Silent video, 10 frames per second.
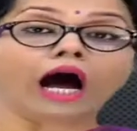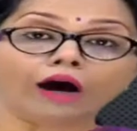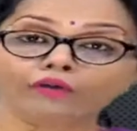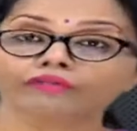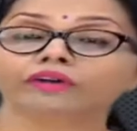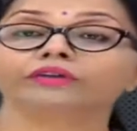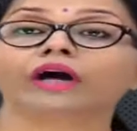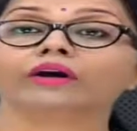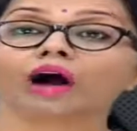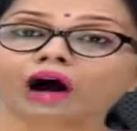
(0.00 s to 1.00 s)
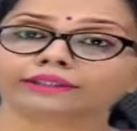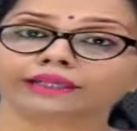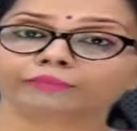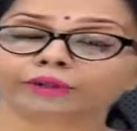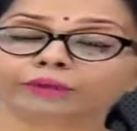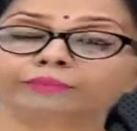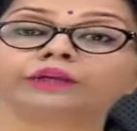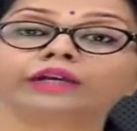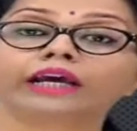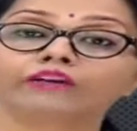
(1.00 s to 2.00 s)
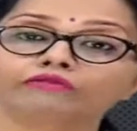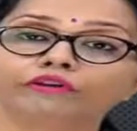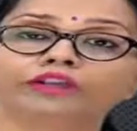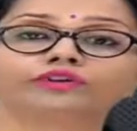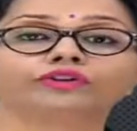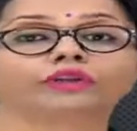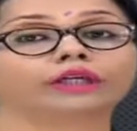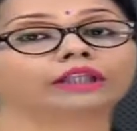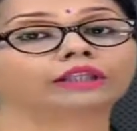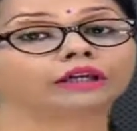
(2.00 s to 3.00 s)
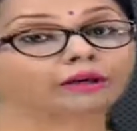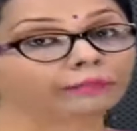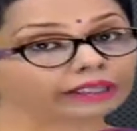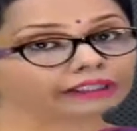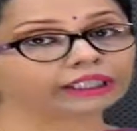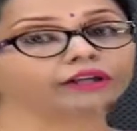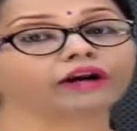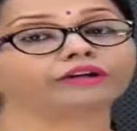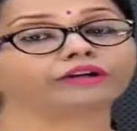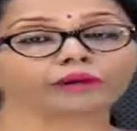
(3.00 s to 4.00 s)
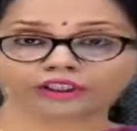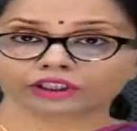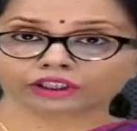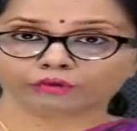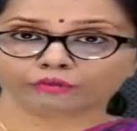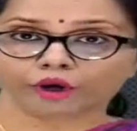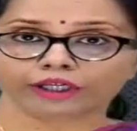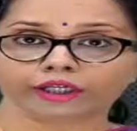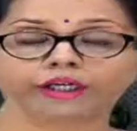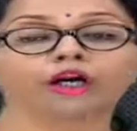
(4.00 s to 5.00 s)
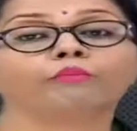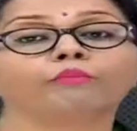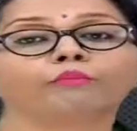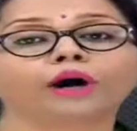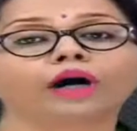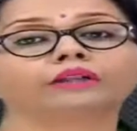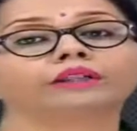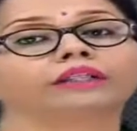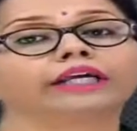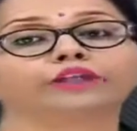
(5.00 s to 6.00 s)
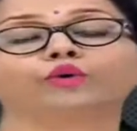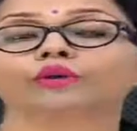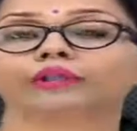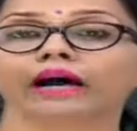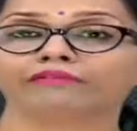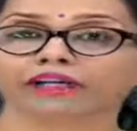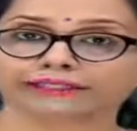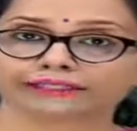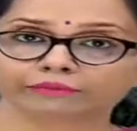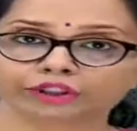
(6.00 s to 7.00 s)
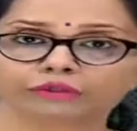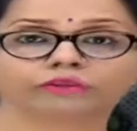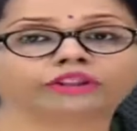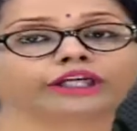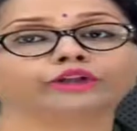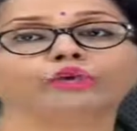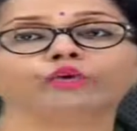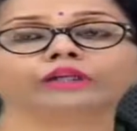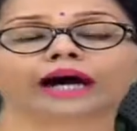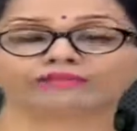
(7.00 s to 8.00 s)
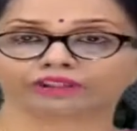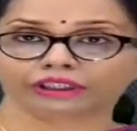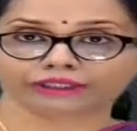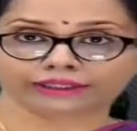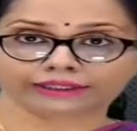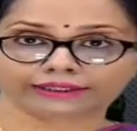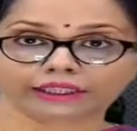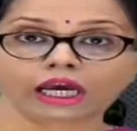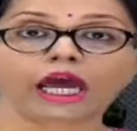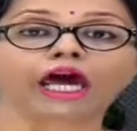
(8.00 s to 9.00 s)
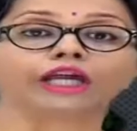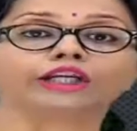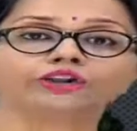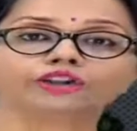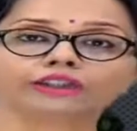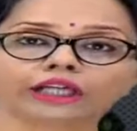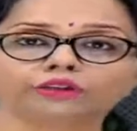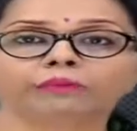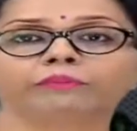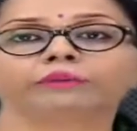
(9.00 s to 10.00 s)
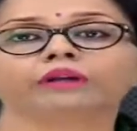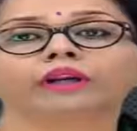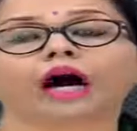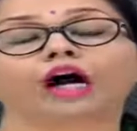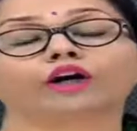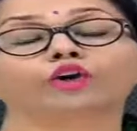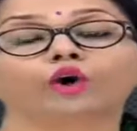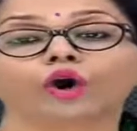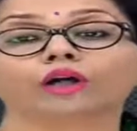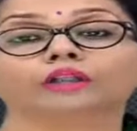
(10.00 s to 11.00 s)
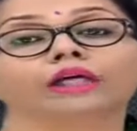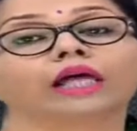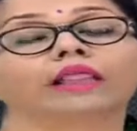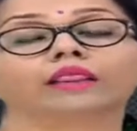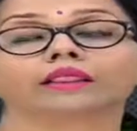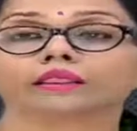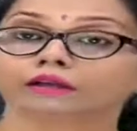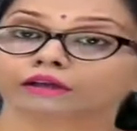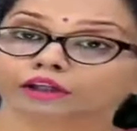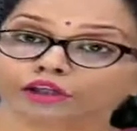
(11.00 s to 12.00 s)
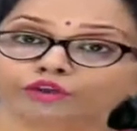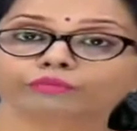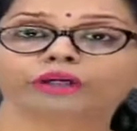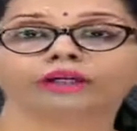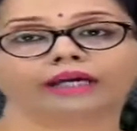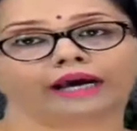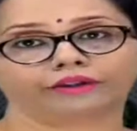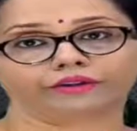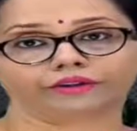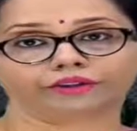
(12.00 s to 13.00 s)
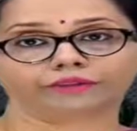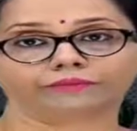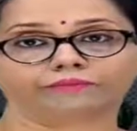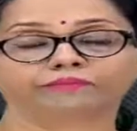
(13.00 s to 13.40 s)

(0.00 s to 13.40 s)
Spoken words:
However, there are some people in which the bacteria remains in the body, but they don't have any symptoms, they don't have the disease. Now such people are called the human carriers.